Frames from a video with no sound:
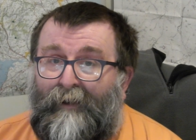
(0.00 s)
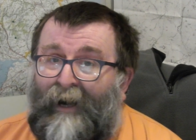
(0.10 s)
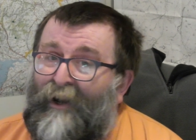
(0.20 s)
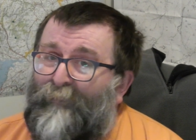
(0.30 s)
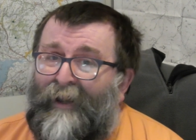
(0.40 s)

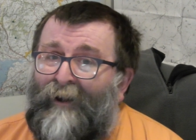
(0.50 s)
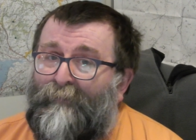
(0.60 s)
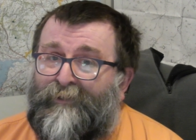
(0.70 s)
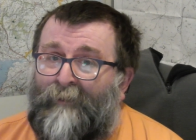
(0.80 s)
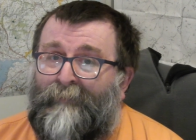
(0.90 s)
I hope it
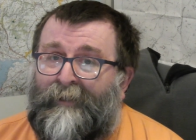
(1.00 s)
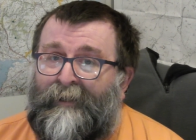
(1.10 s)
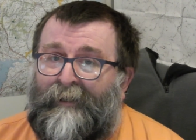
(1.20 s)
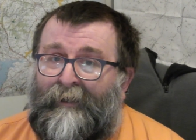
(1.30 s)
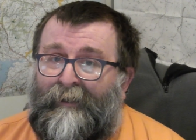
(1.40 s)
helps
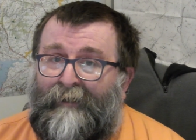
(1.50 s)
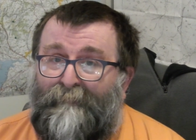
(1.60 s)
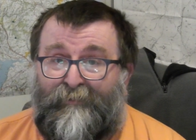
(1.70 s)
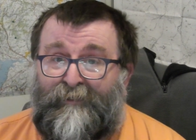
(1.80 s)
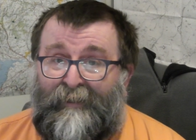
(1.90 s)
somebody,
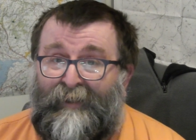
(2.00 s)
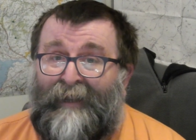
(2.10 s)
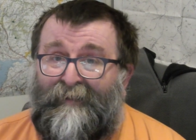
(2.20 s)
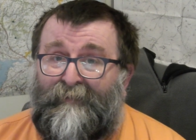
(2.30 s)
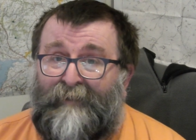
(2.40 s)
but at the
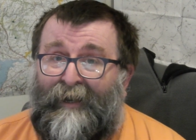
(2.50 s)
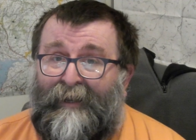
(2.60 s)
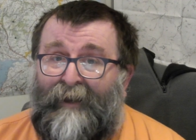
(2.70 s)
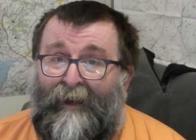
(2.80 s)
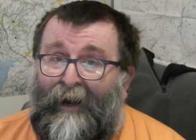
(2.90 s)
end of the
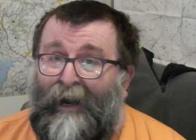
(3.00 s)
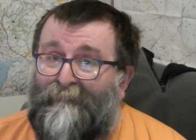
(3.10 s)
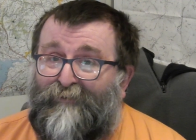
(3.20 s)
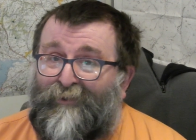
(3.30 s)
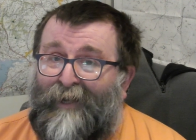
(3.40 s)
day,
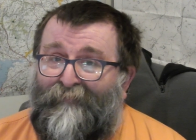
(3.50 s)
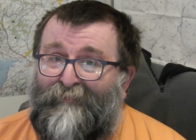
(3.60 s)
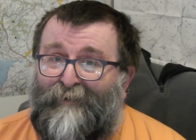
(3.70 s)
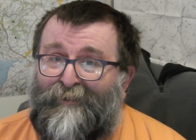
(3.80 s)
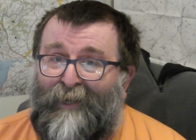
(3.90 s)
I'm just
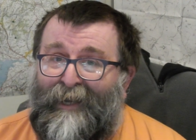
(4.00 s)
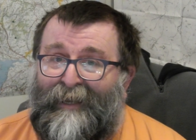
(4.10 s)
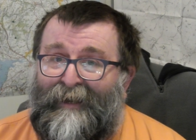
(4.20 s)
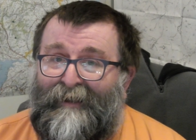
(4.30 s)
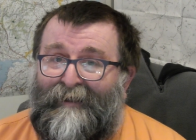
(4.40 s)
having my say.